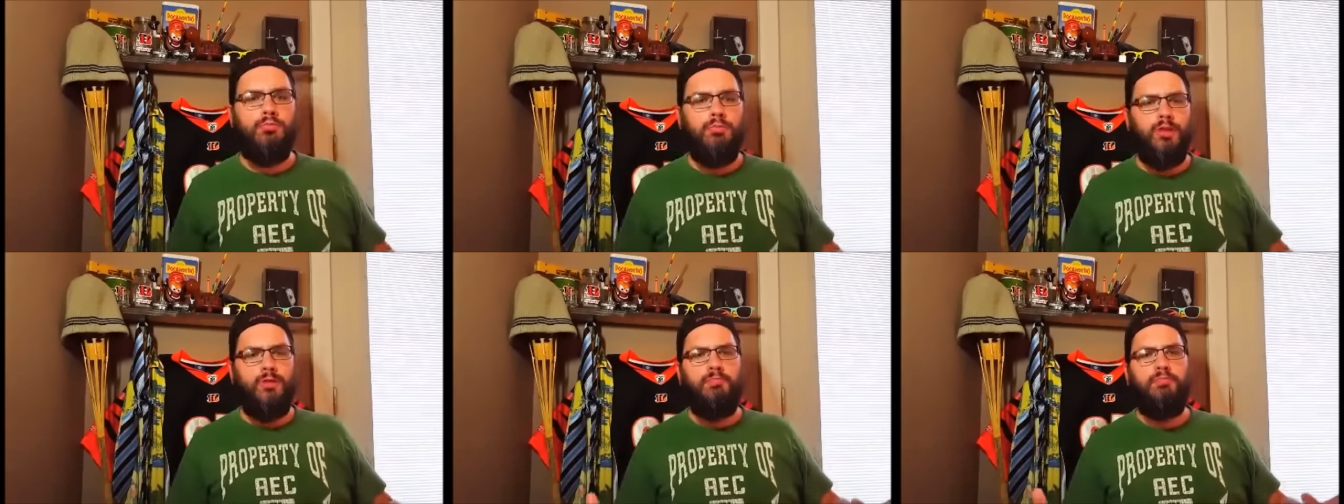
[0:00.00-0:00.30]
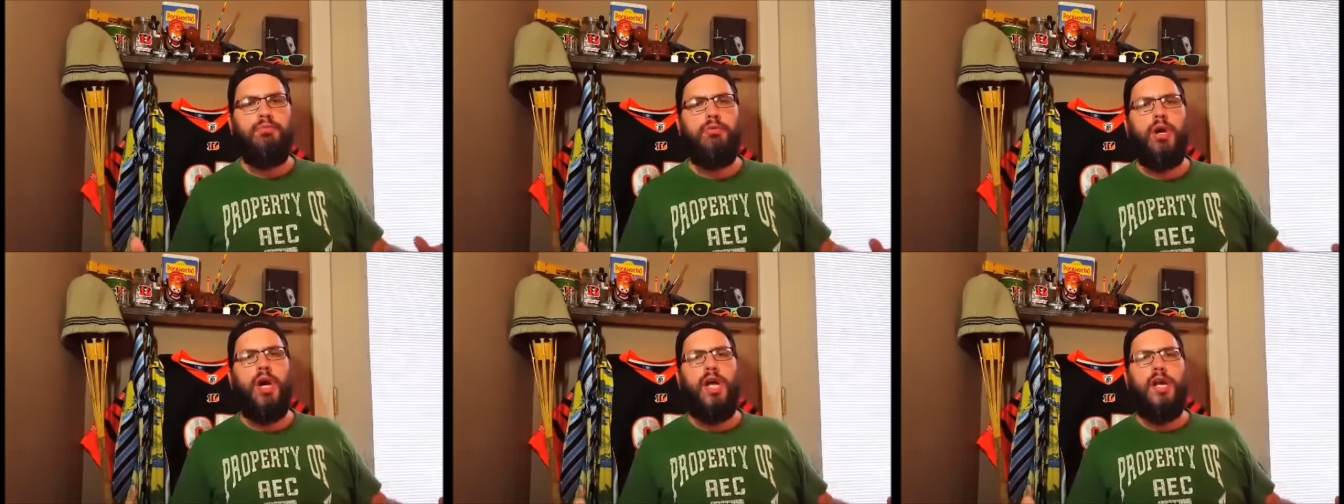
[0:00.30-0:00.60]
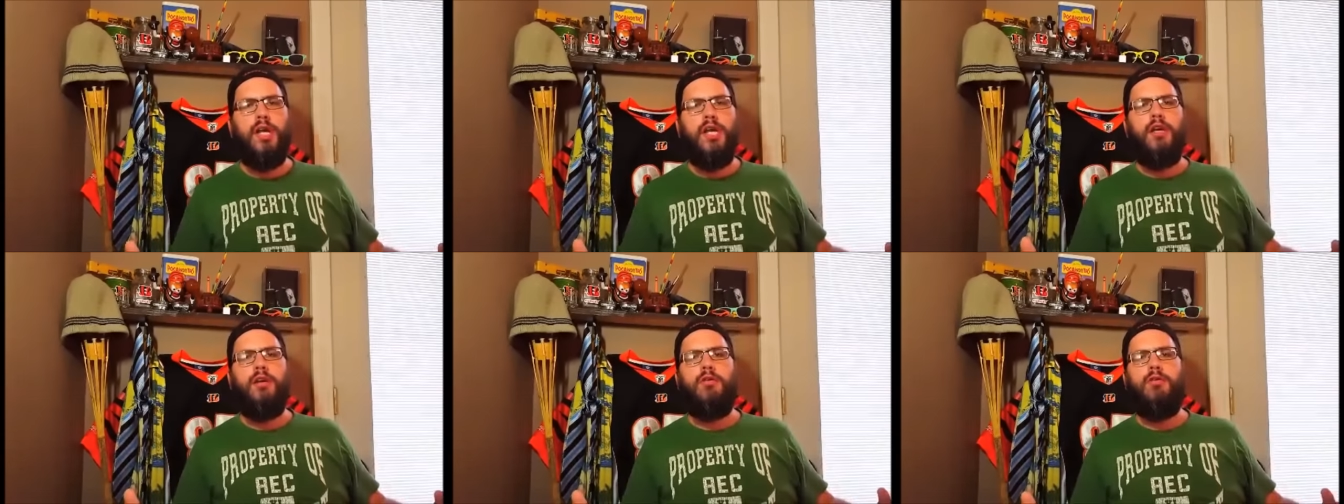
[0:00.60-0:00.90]

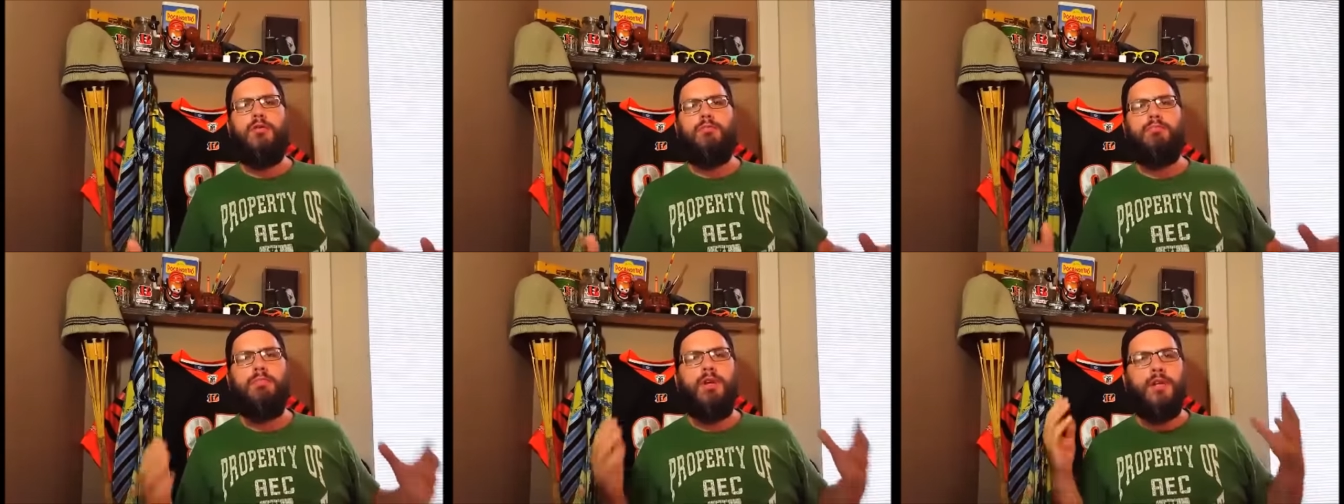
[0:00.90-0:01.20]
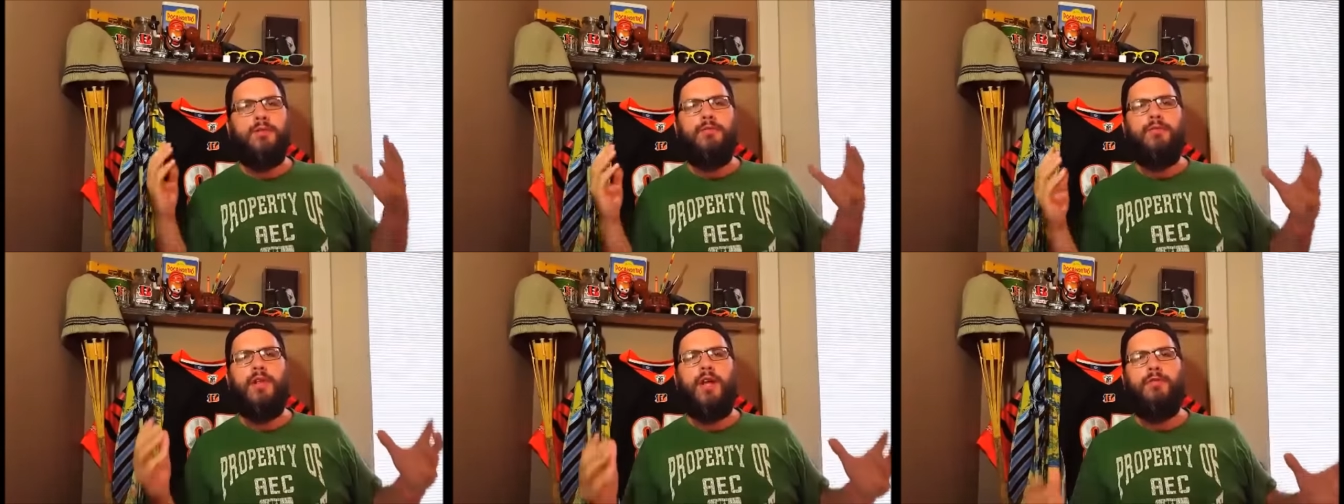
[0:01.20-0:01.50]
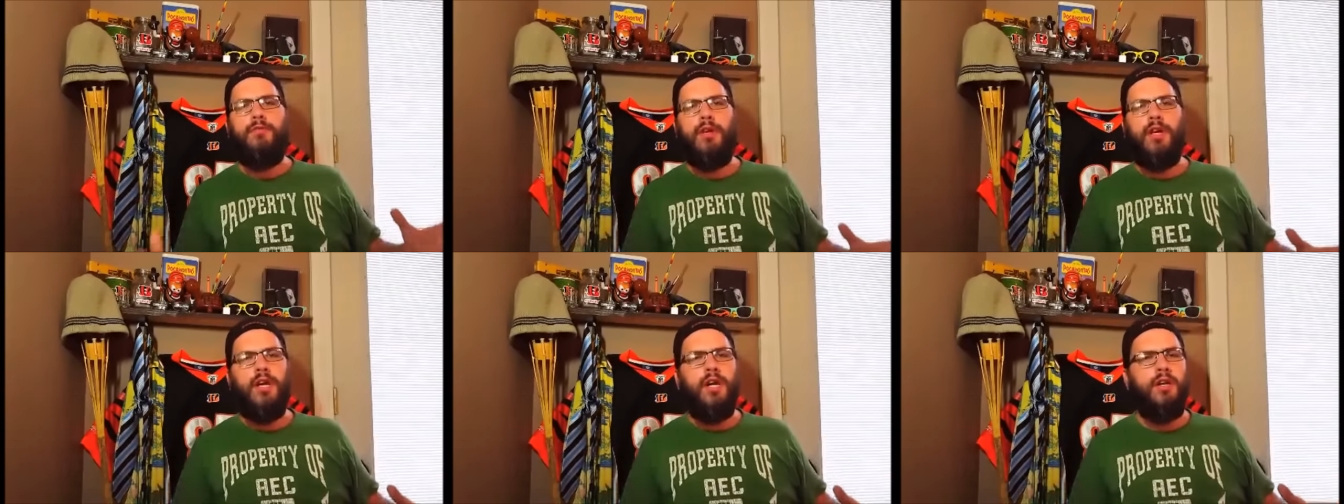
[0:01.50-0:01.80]
Spread eagle, big
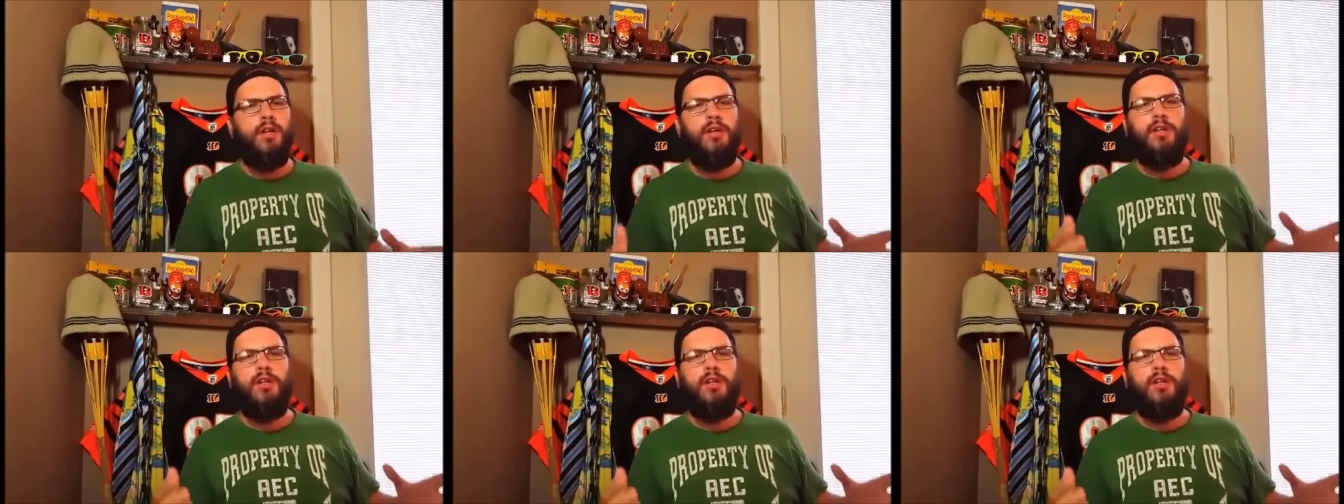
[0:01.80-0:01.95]
fluffy hair.